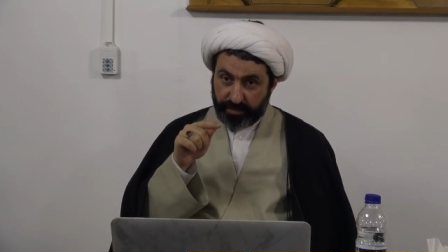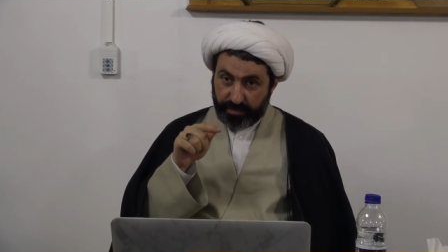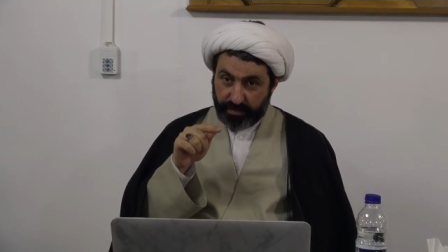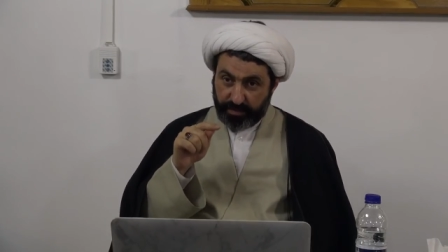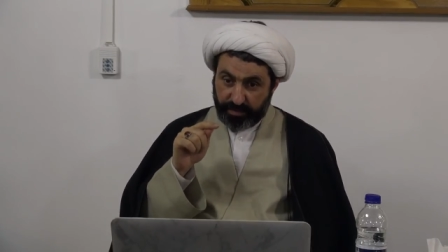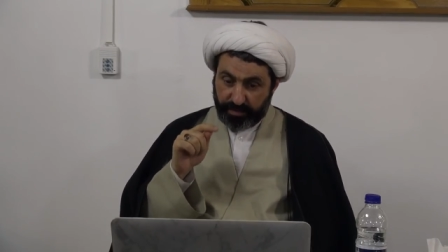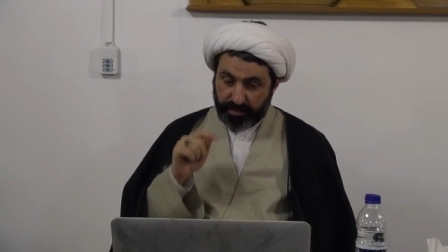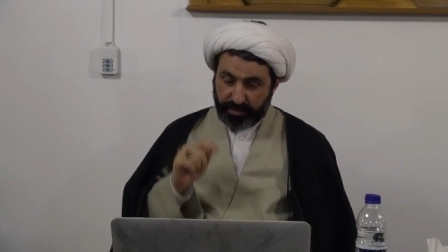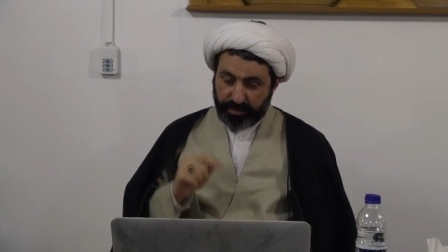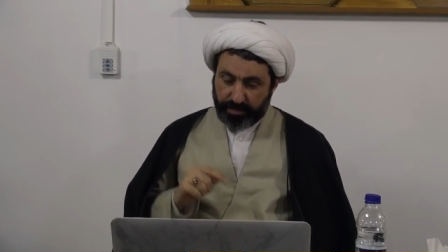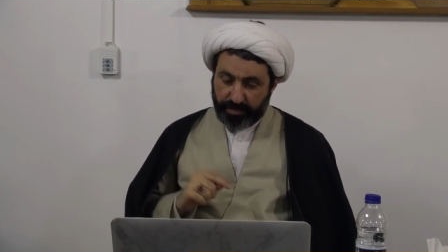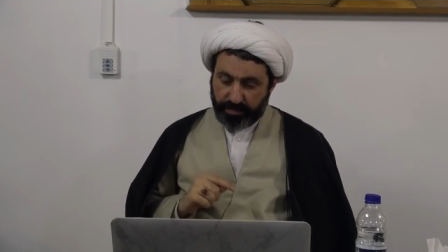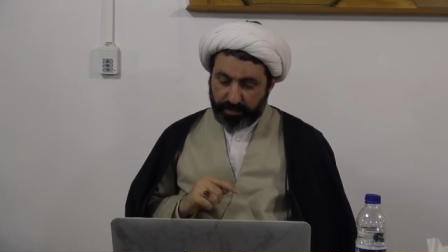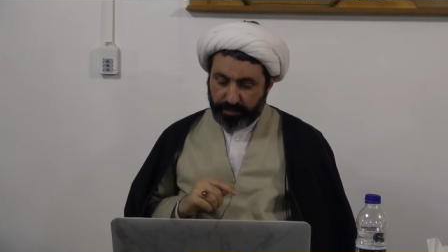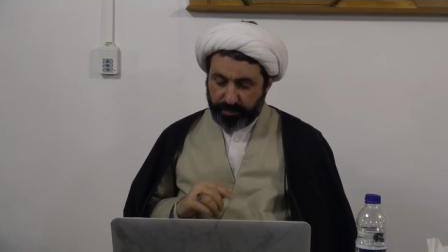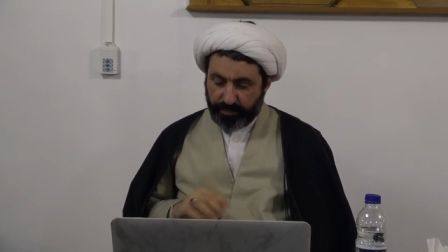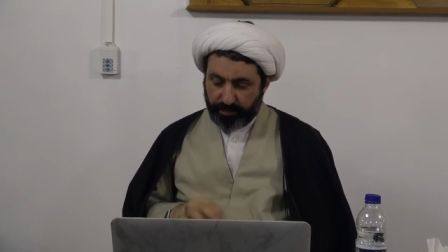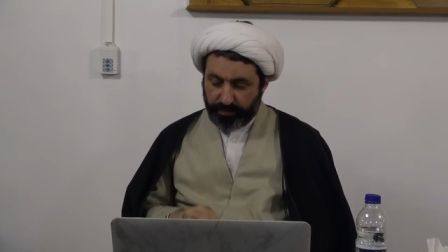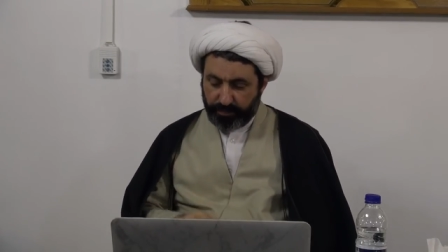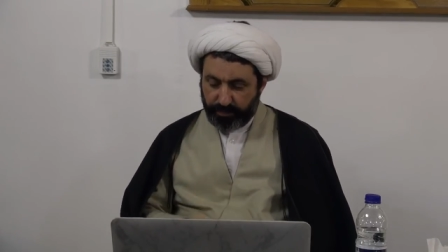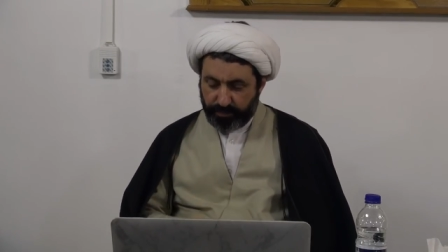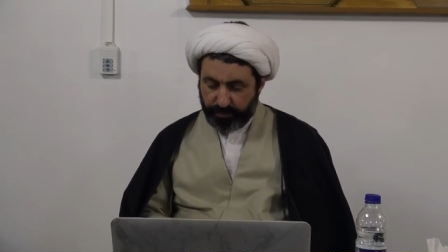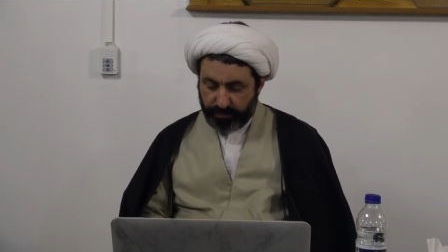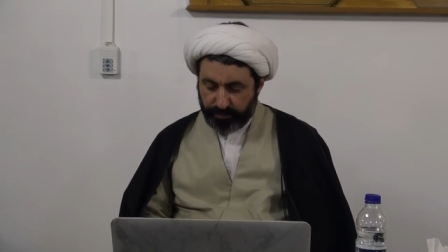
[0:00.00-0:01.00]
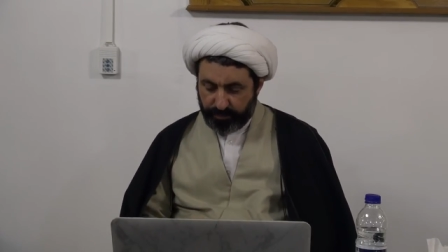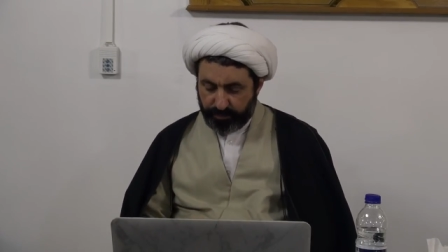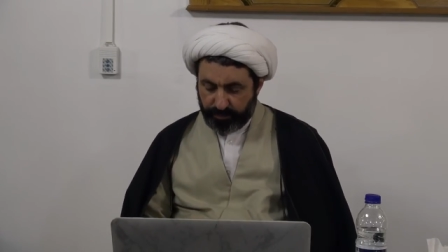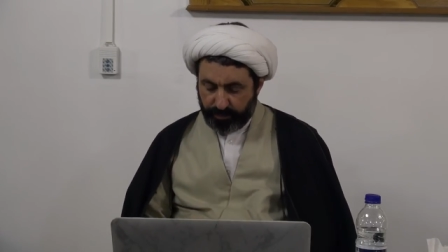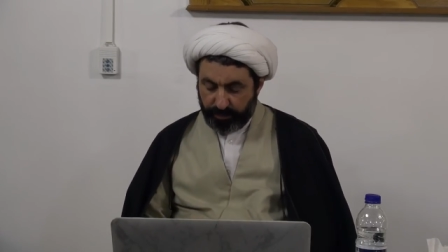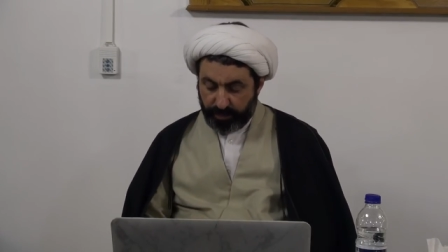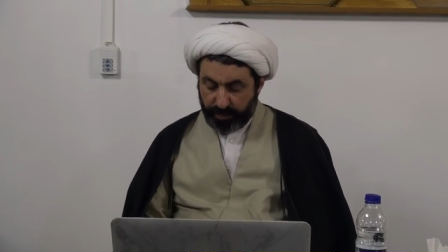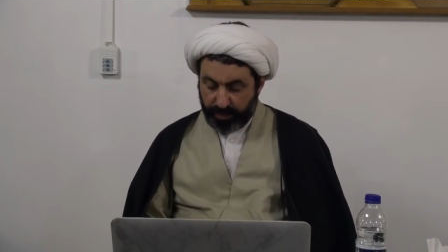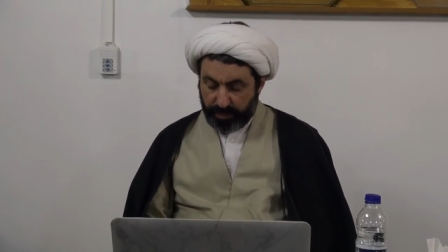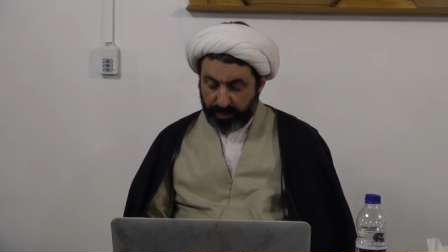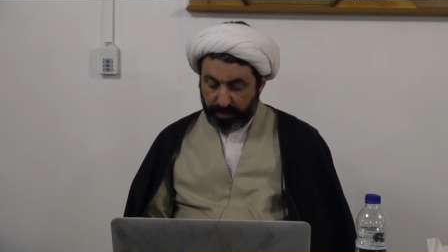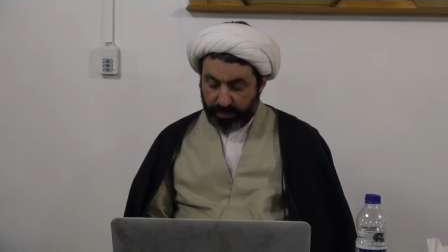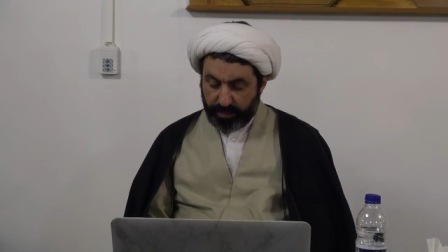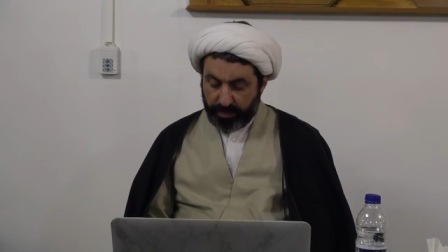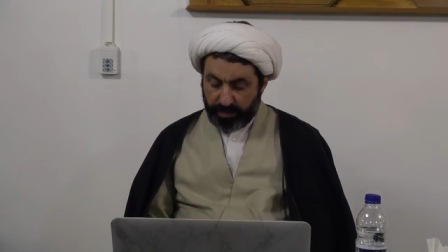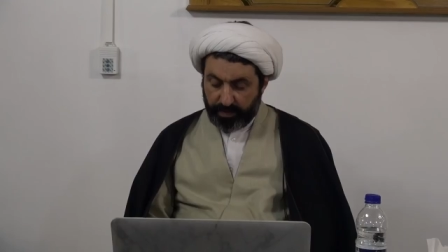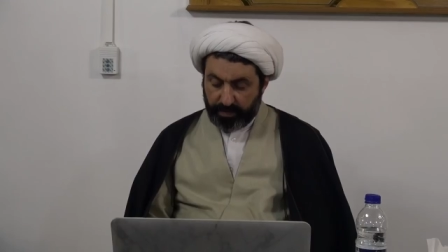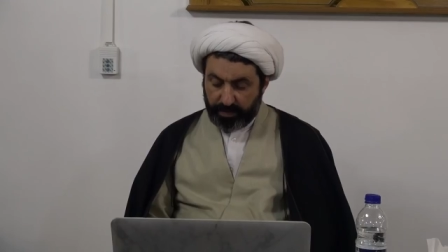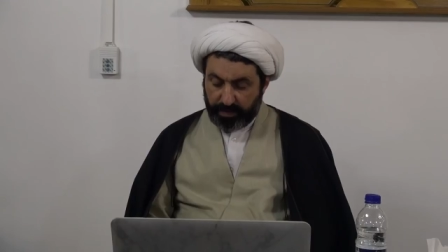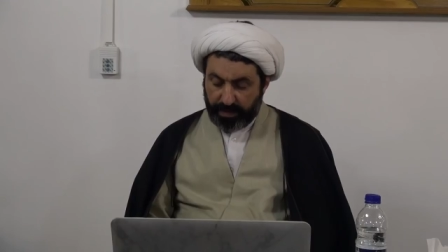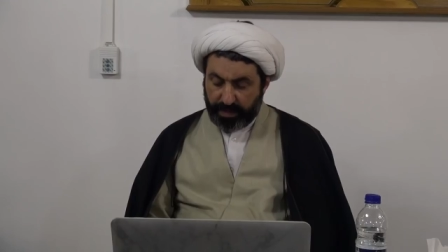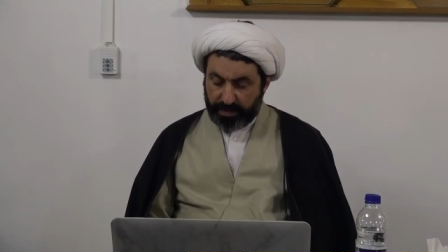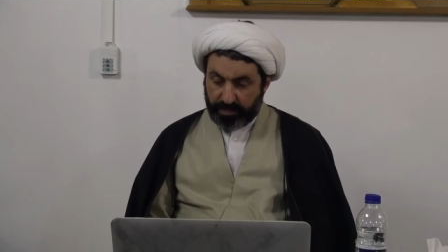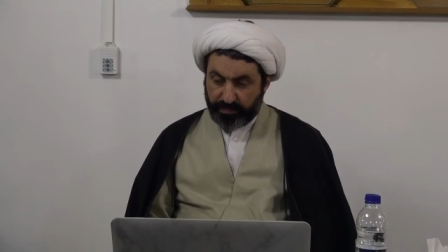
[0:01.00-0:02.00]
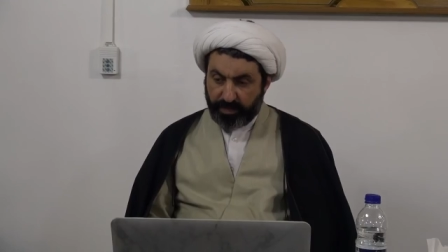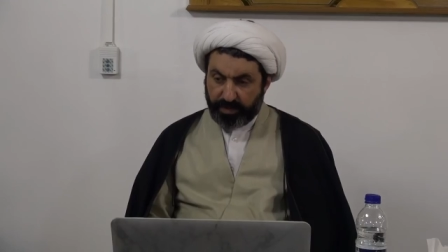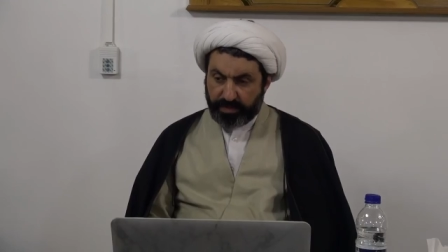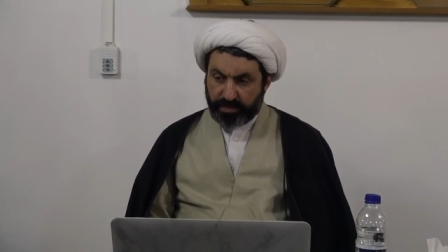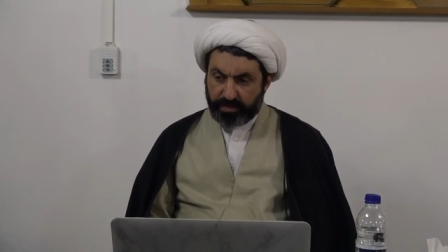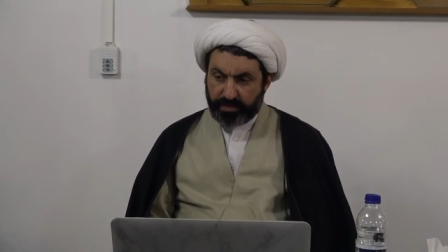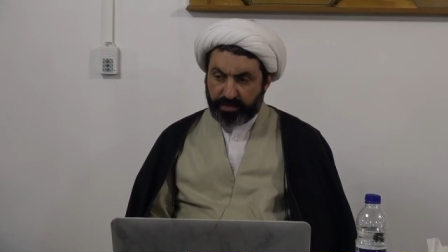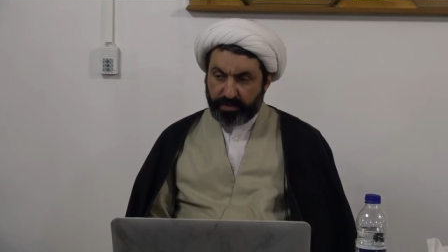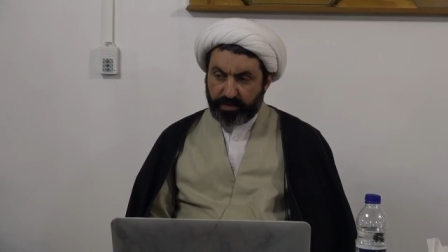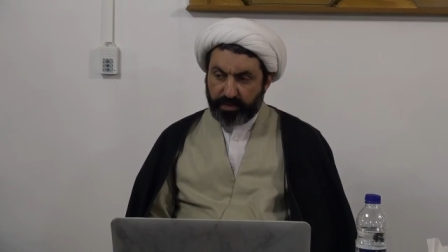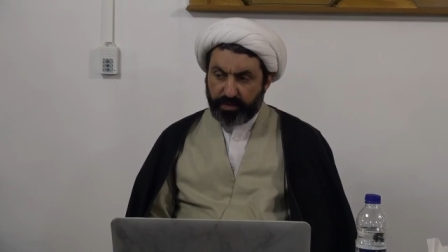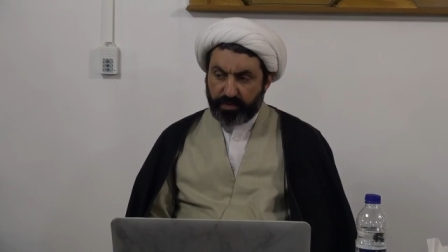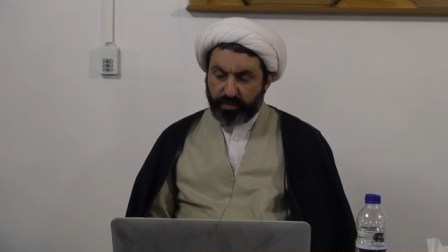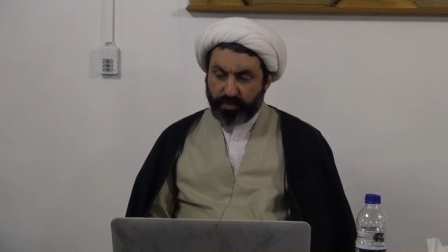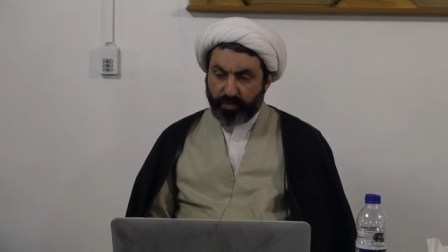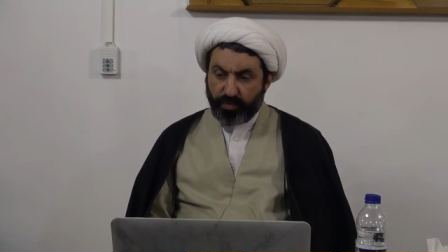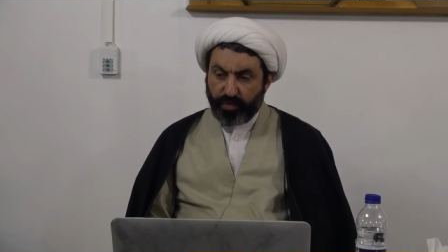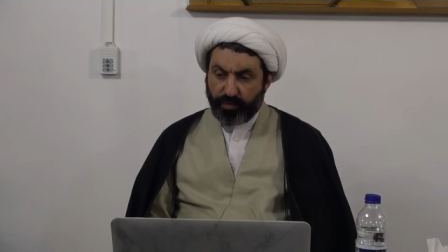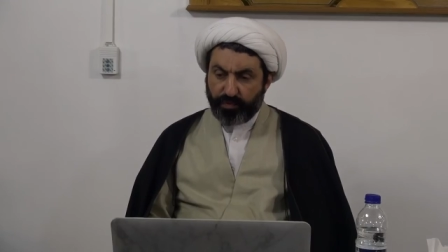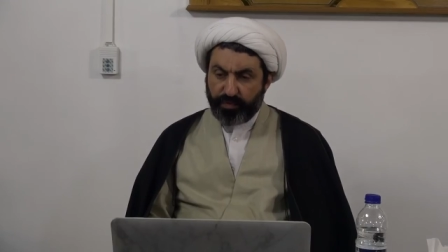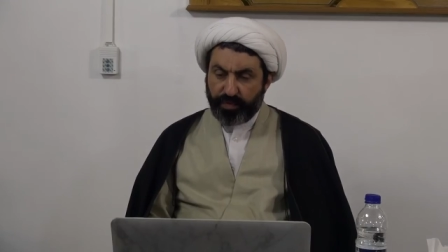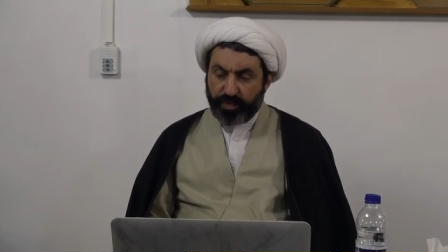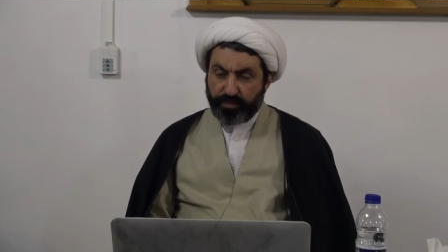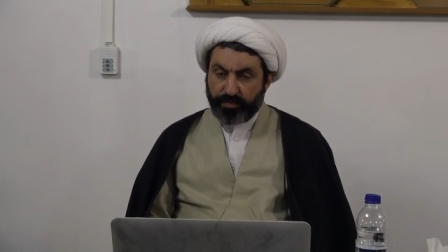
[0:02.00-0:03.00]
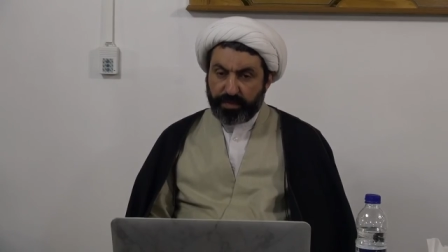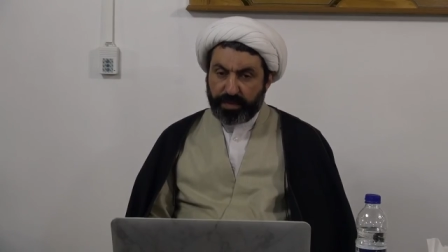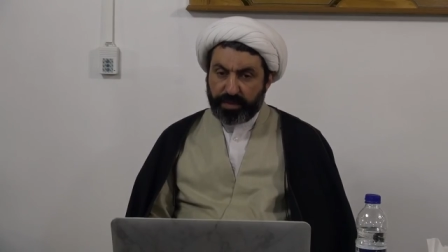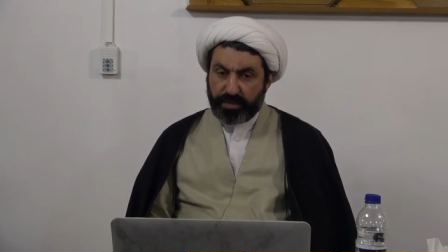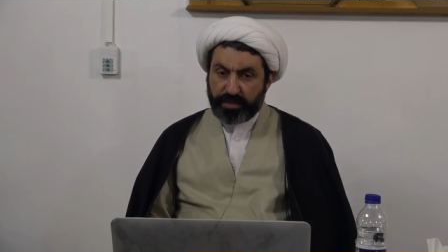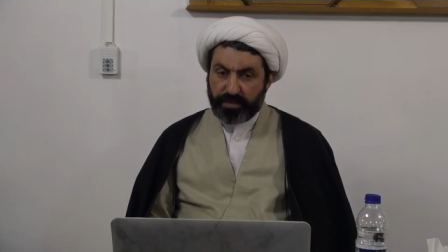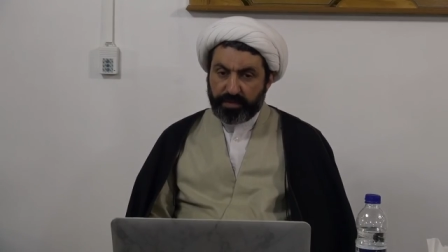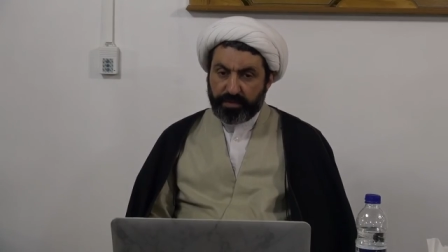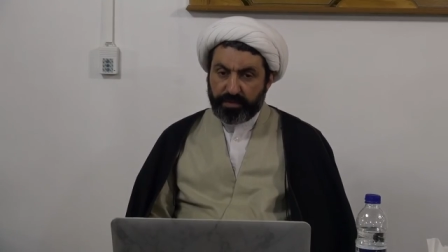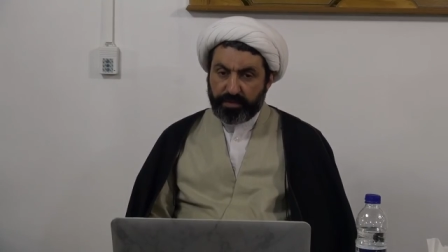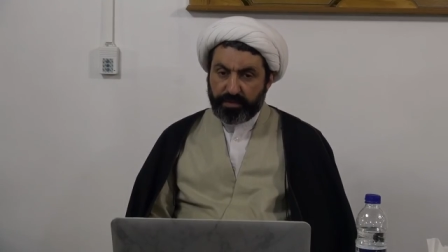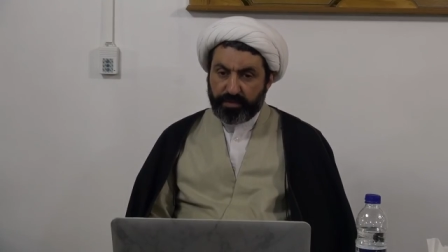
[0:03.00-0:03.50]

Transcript: Uh, that was November